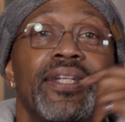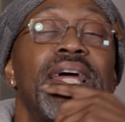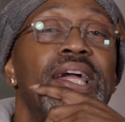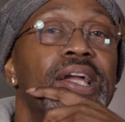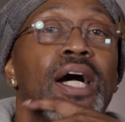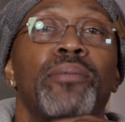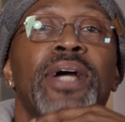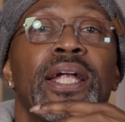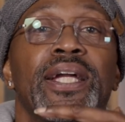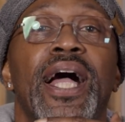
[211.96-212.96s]
Like, I'm
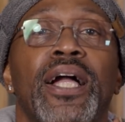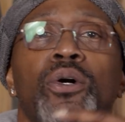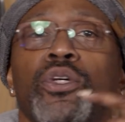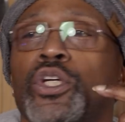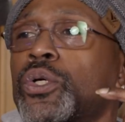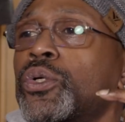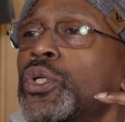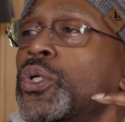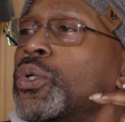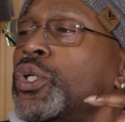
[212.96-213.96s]
not a guy, go,
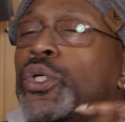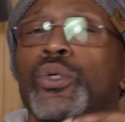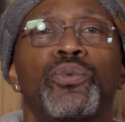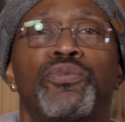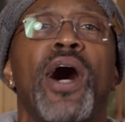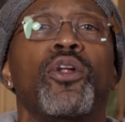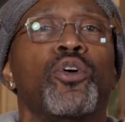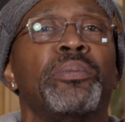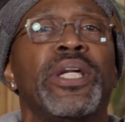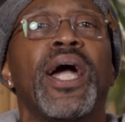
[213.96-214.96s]
you
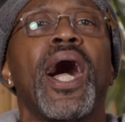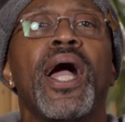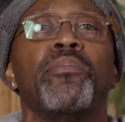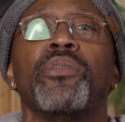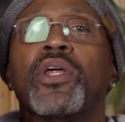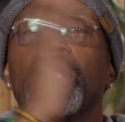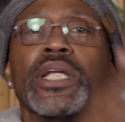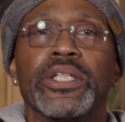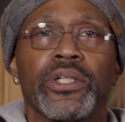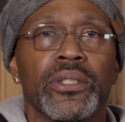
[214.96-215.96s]
follow me, I'm the
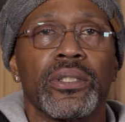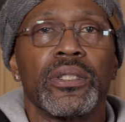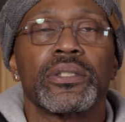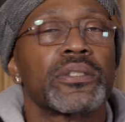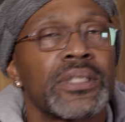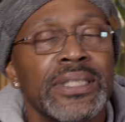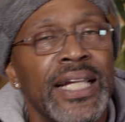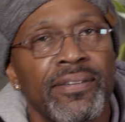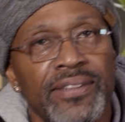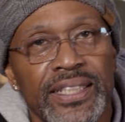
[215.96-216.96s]
leader.
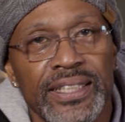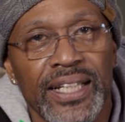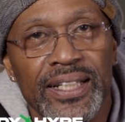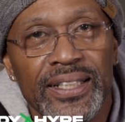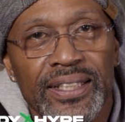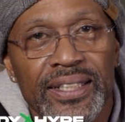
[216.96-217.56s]
Never did that.